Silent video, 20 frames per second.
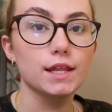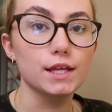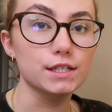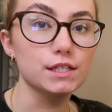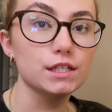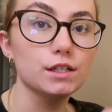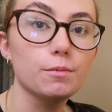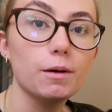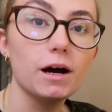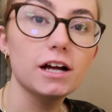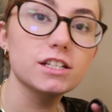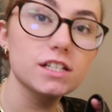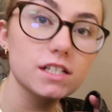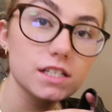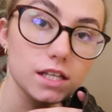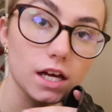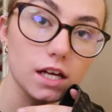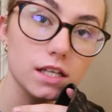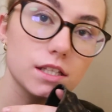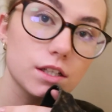There's still
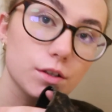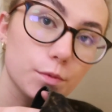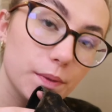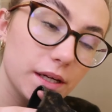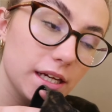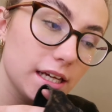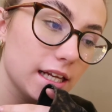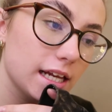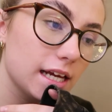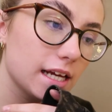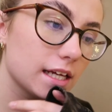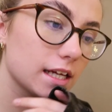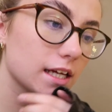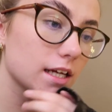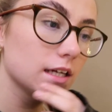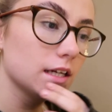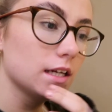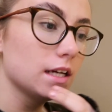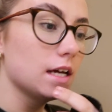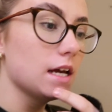patches that are still peeling.
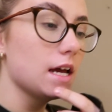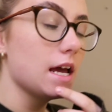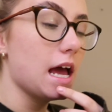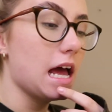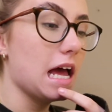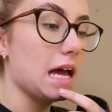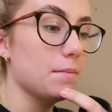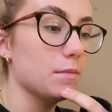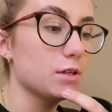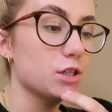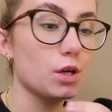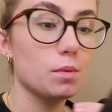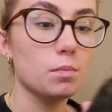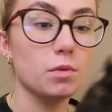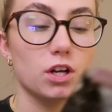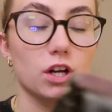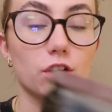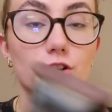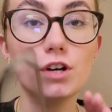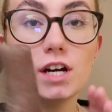So I'm
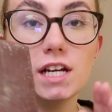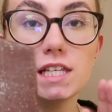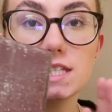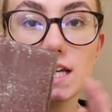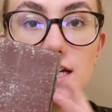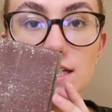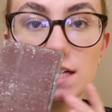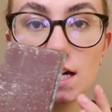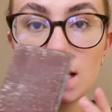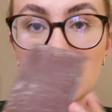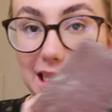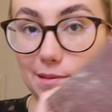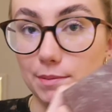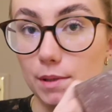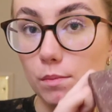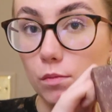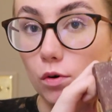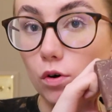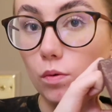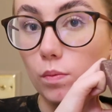gonna try and sand it a little
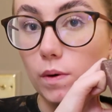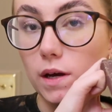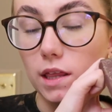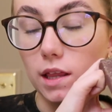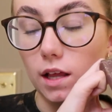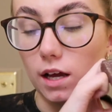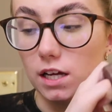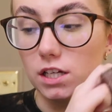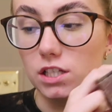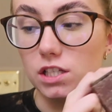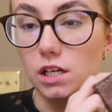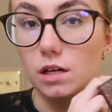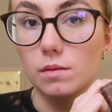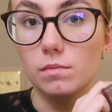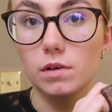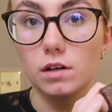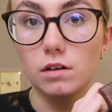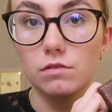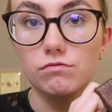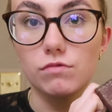bit more with like
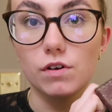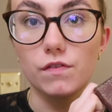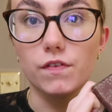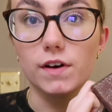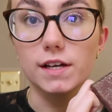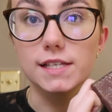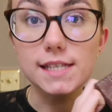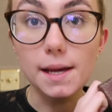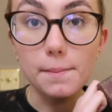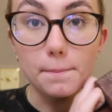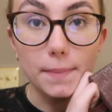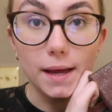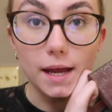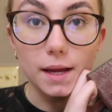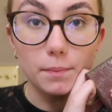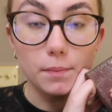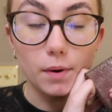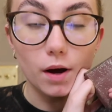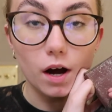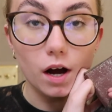some rougher
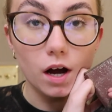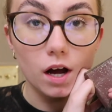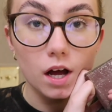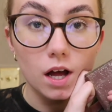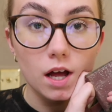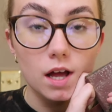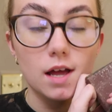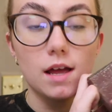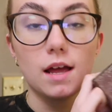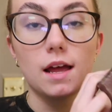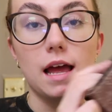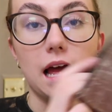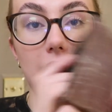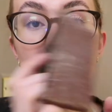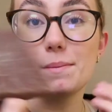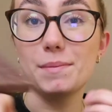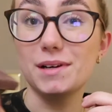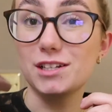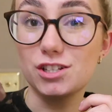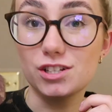sandpaper,
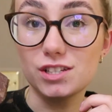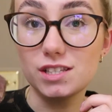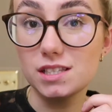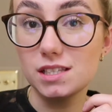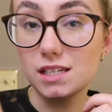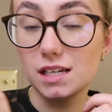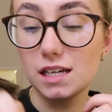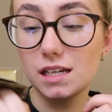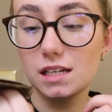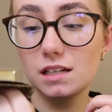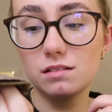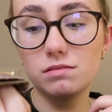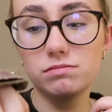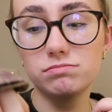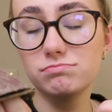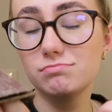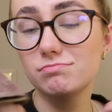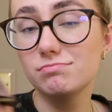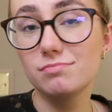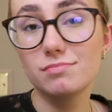and just see
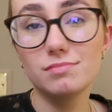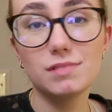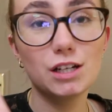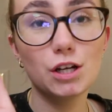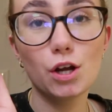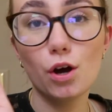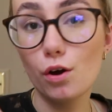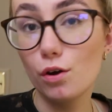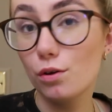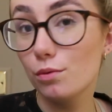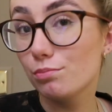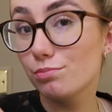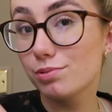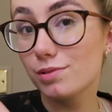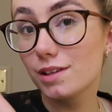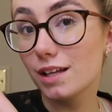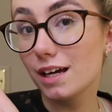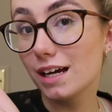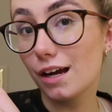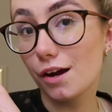and hope
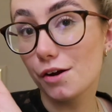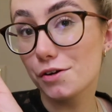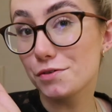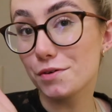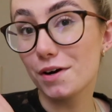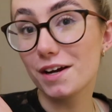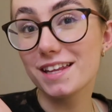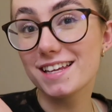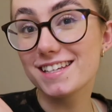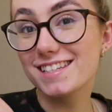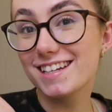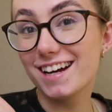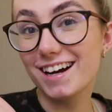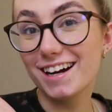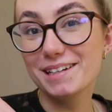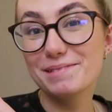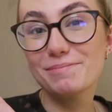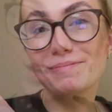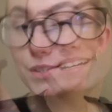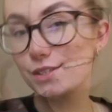that it goes right this
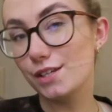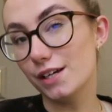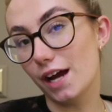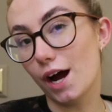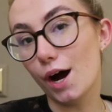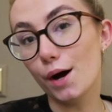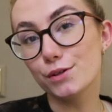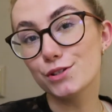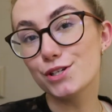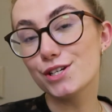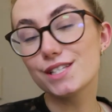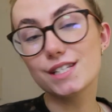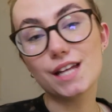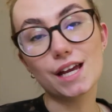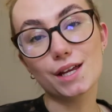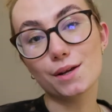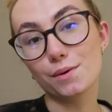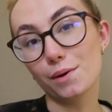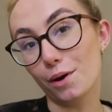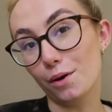time. So yeah, I'll just
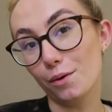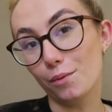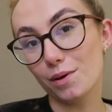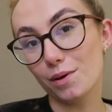take you along